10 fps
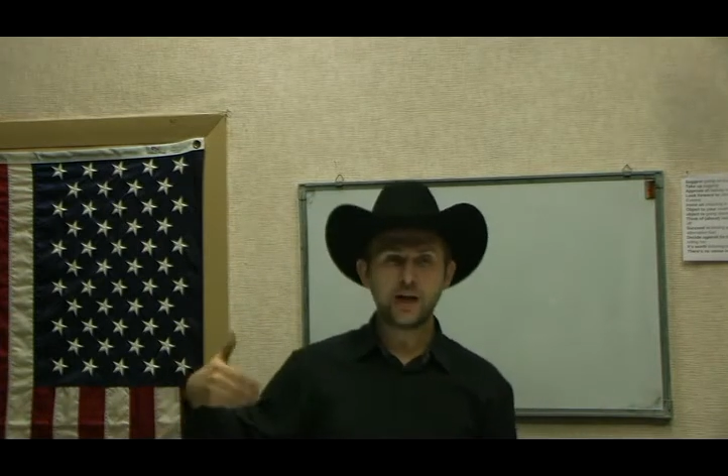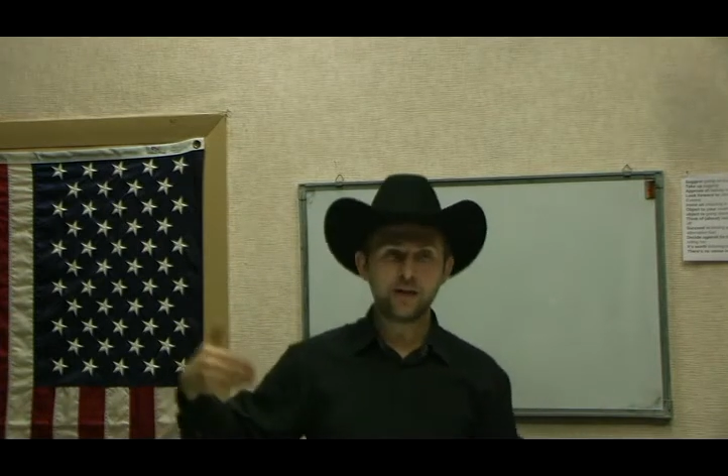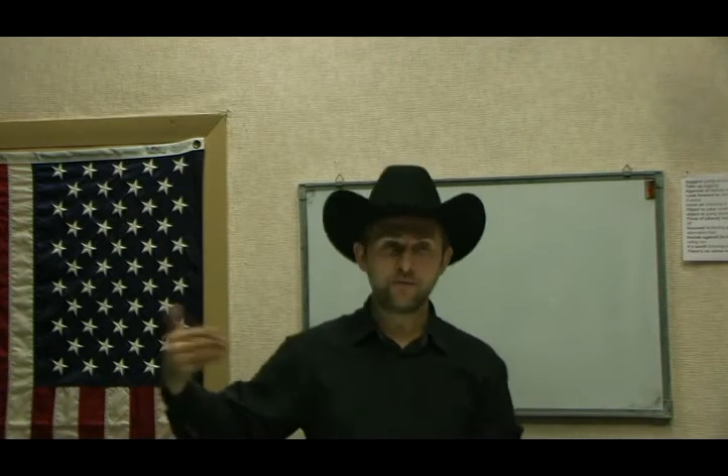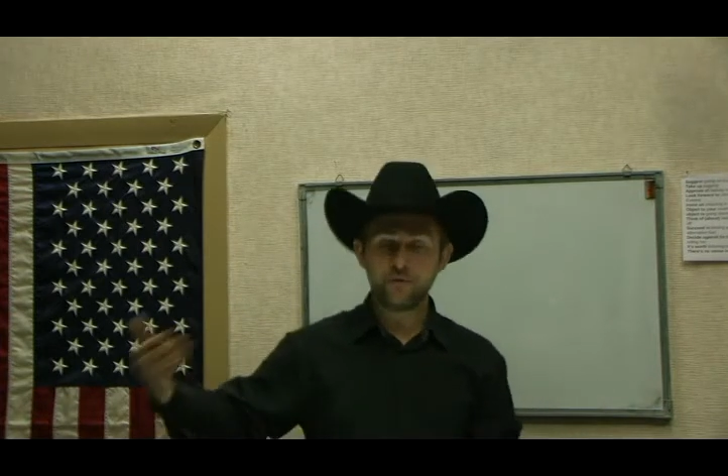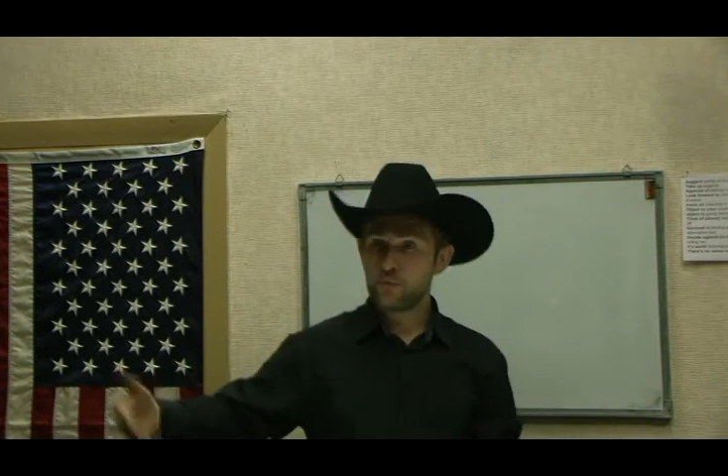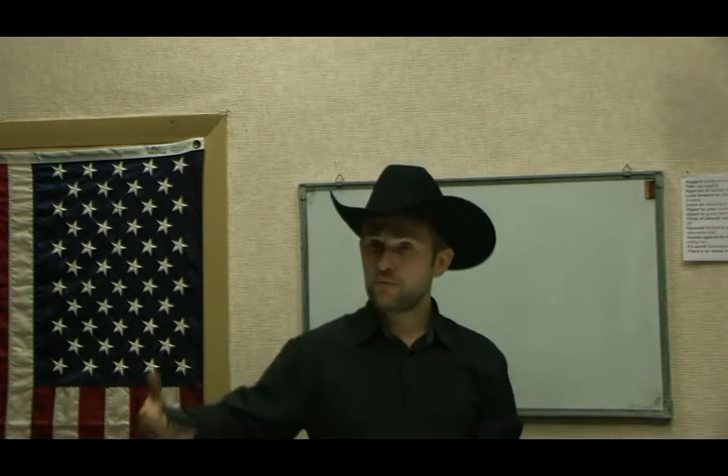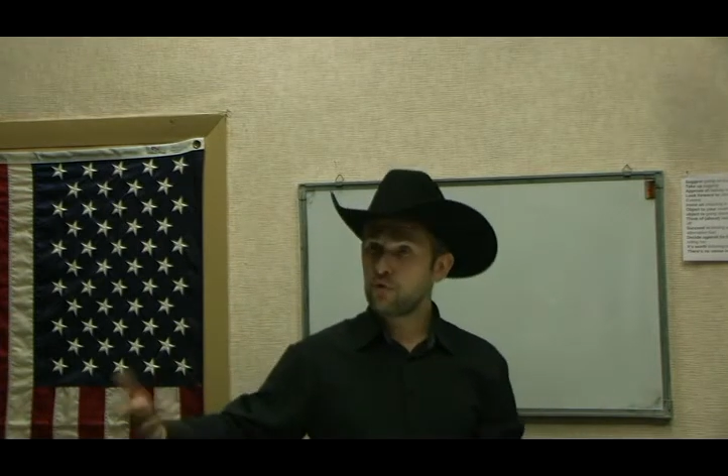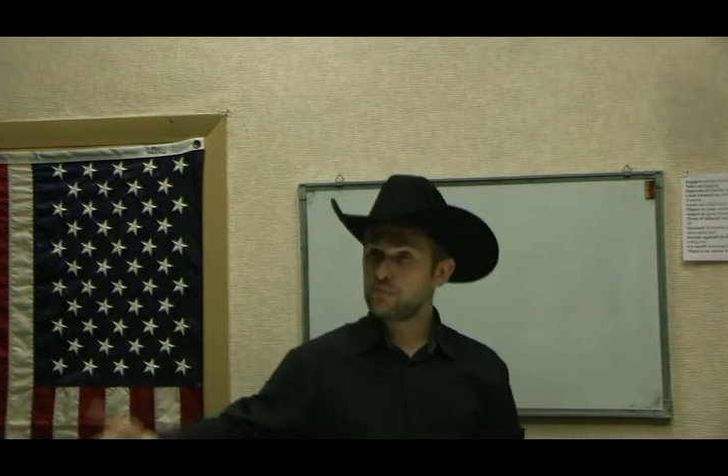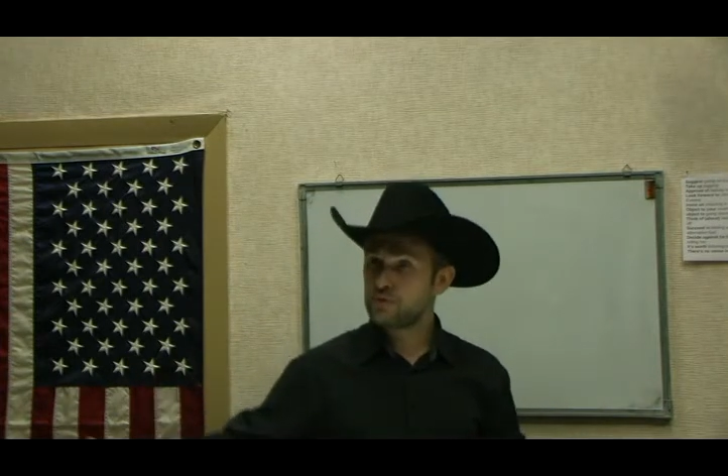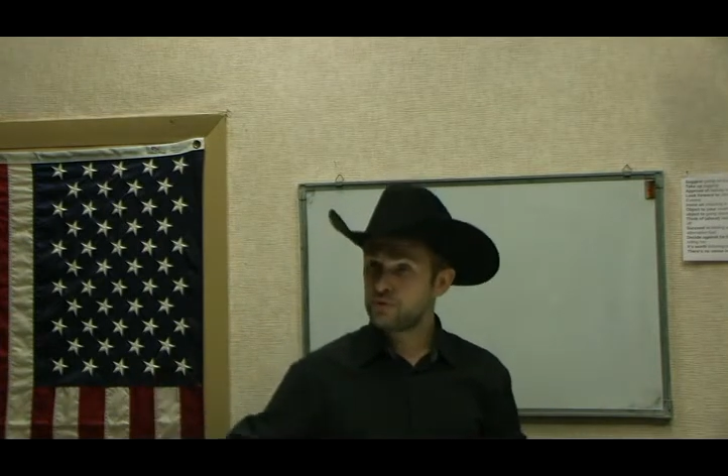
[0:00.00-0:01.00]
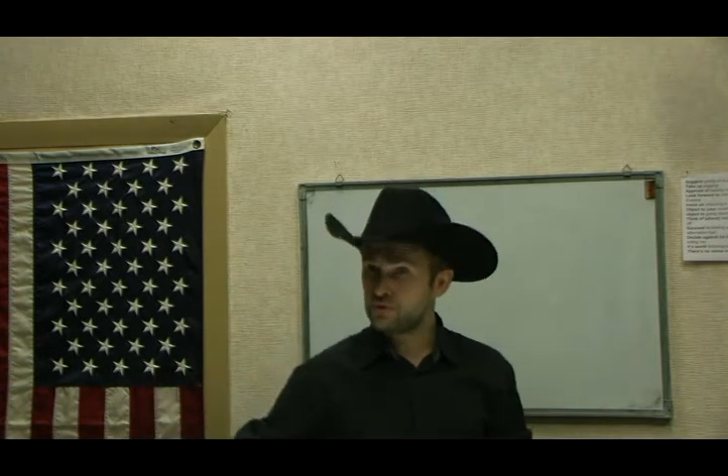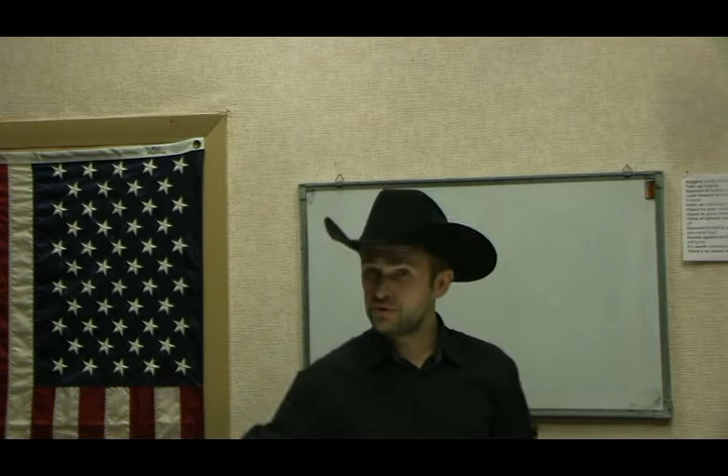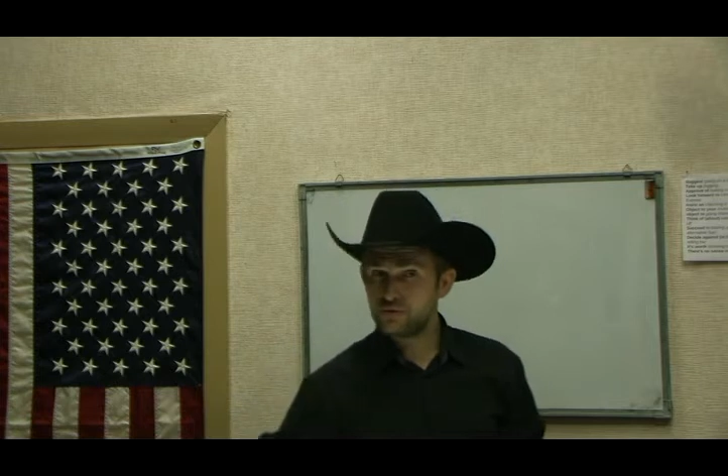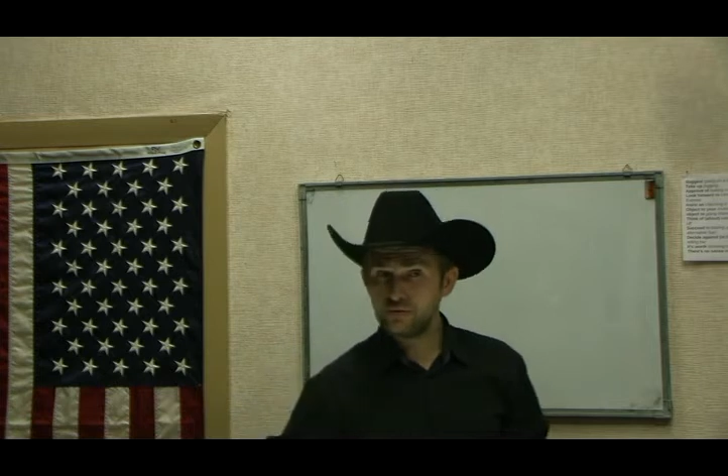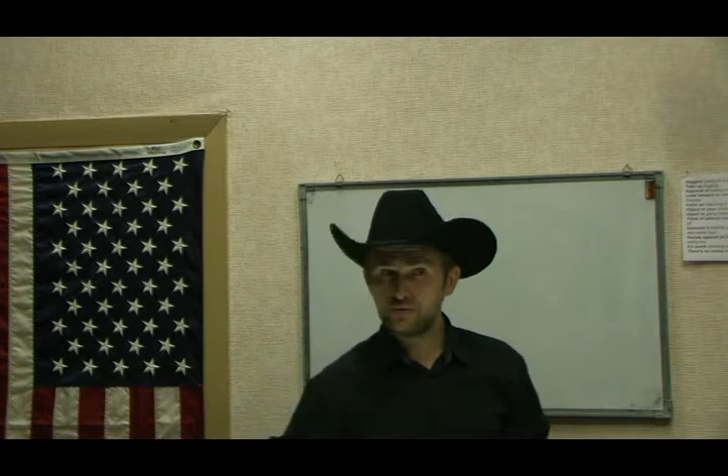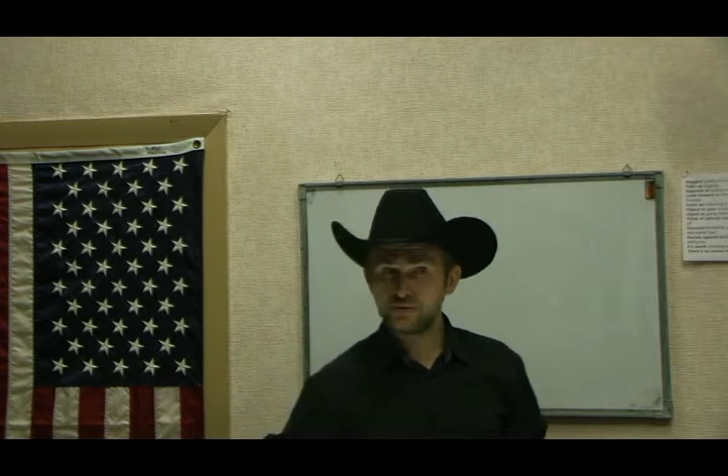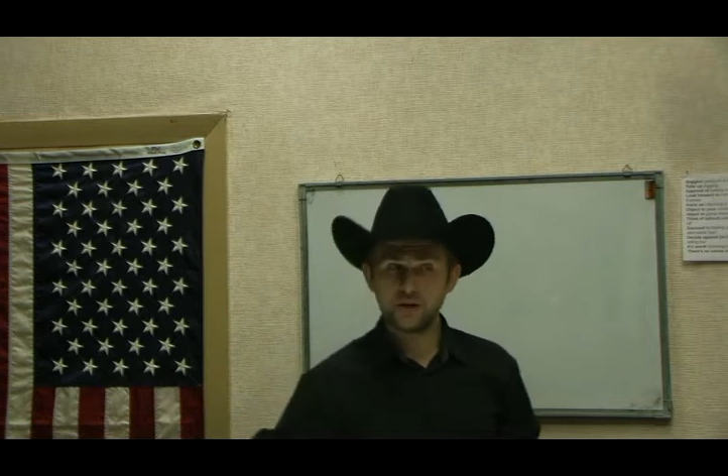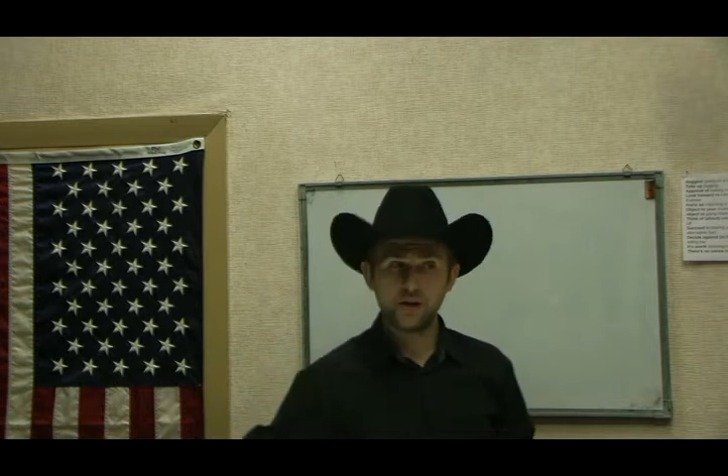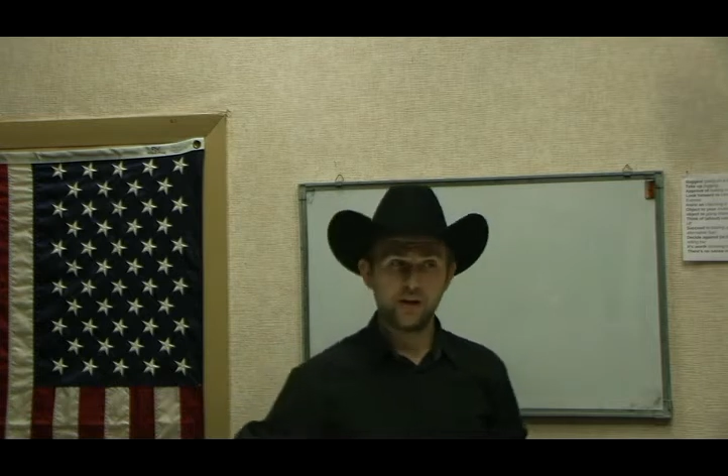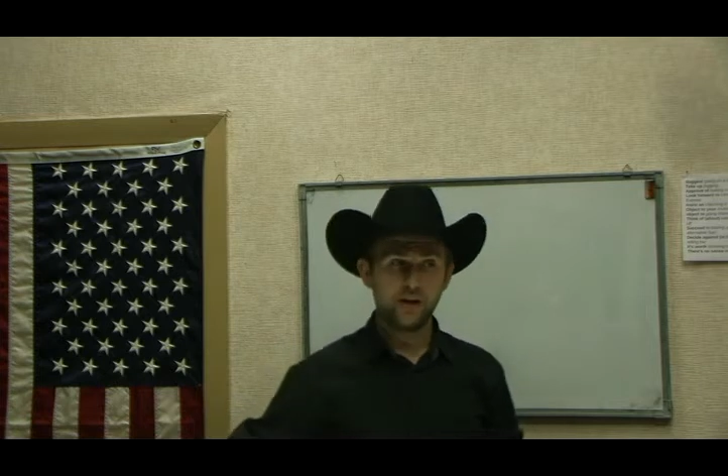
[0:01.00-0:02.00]
what kind of verb forms you should
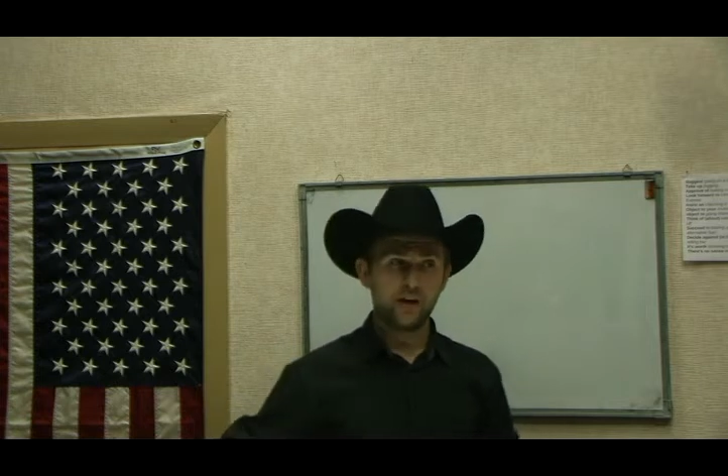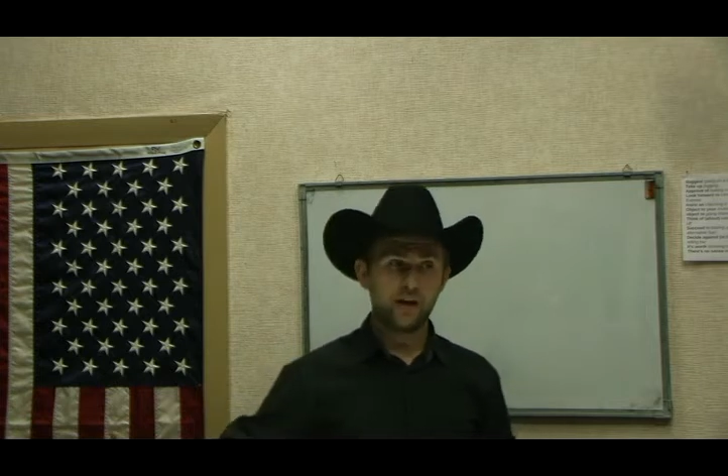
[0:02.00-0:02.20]
use,